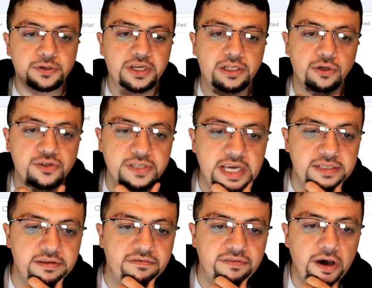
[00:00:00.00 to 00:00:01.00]
particular C
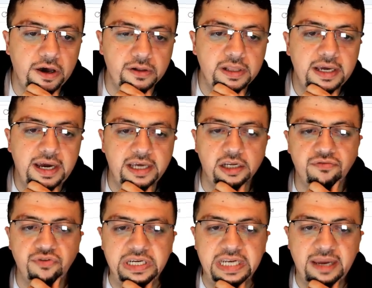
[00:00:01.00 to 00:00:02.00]
S V file and
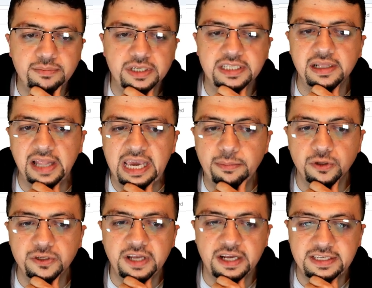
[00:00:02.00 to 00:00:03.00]
I've renamed it
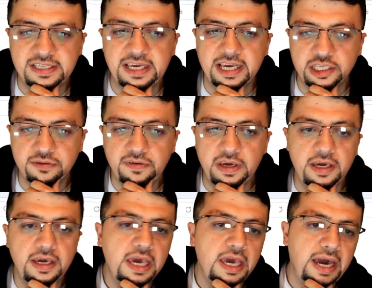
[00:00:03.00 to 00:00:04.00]
labels dot C S
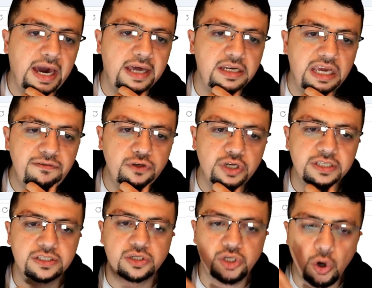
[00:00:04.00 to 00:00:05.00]
V. And if you
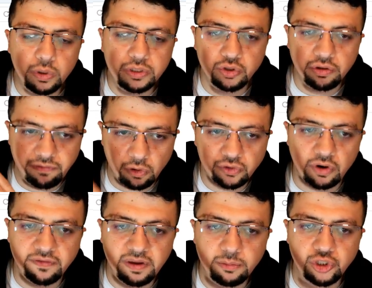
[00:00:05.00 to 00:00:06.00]
just go into the folder
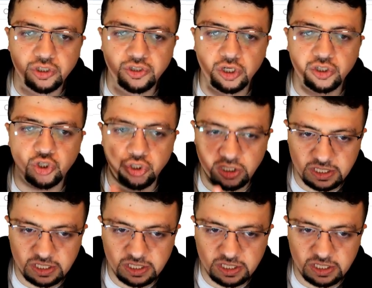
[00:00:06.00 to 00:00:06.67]
of images just to